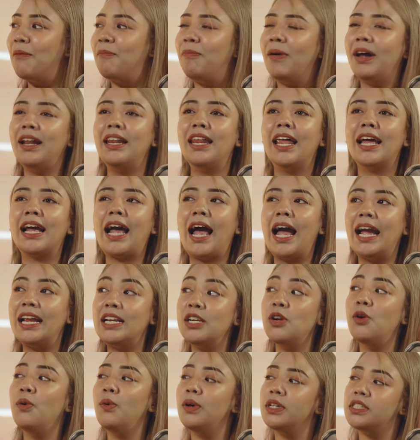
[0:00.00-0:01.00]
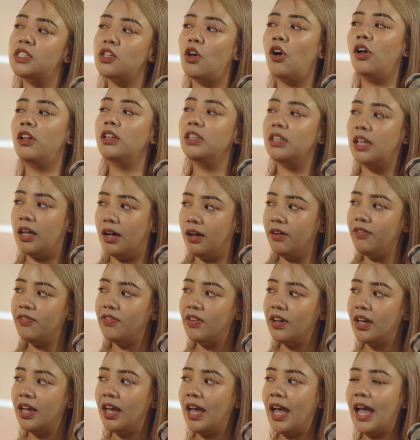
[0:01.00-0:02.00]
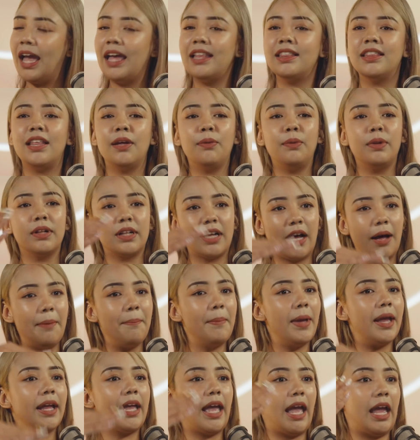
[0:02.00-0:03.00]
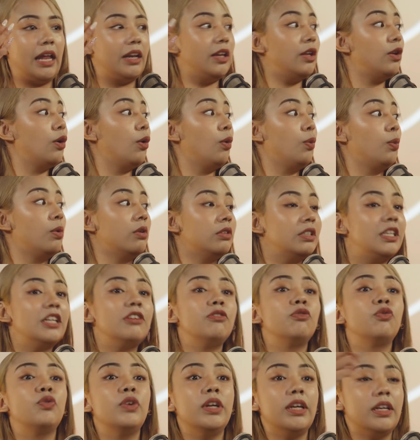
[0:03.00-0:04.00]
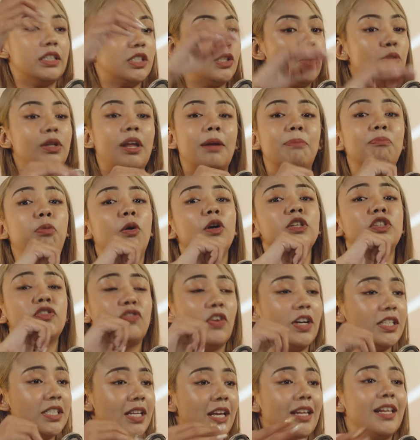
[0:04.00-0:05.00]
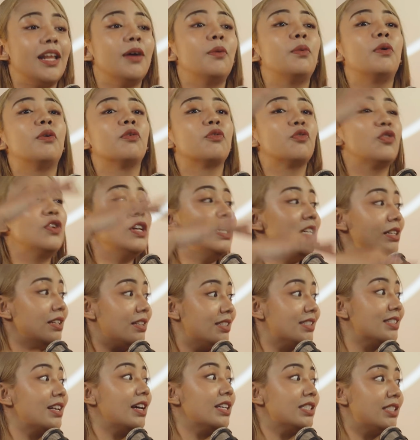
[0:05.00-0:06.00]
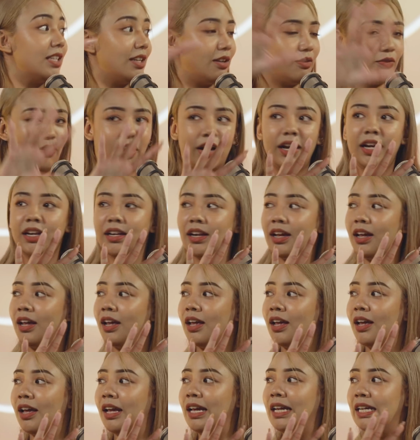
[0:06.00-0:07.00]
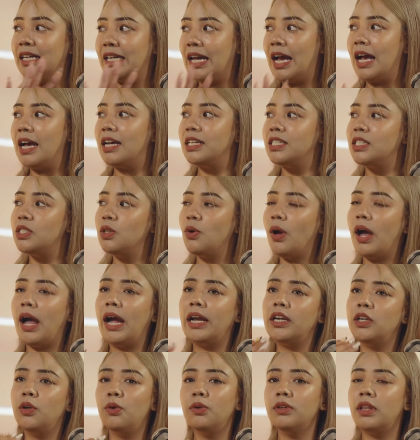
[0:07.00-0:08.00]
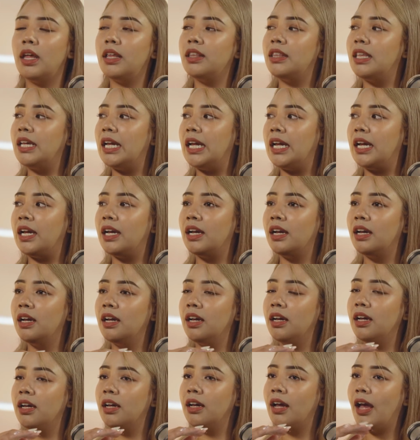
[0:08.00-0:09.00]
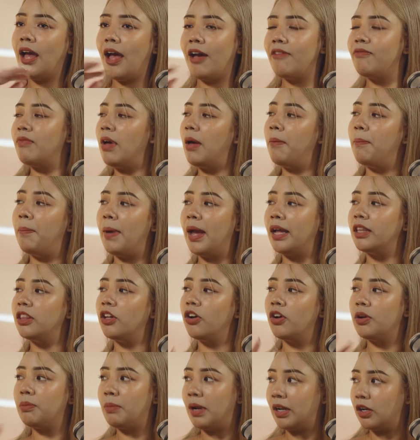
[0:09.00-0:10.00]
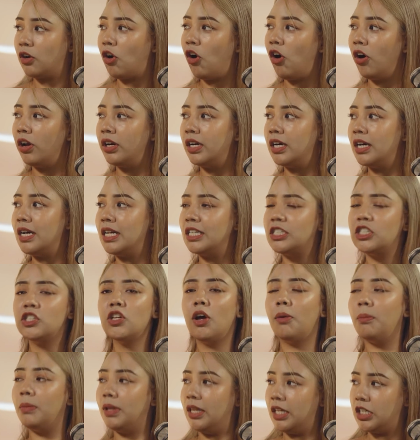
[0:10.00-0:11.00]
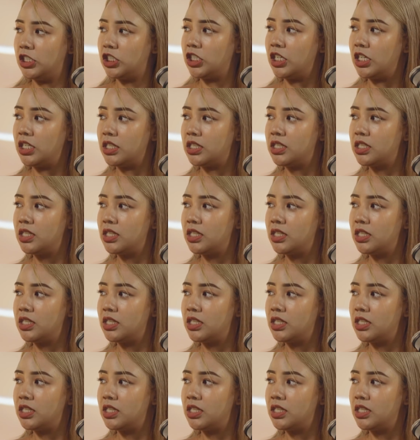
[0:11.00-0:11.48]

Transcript: but like I know it's all love and they will come back and, you know, so they push first and then we'll rediscuss it, right? Yeah, so I know that they have my back there in my corner. It's not malicious.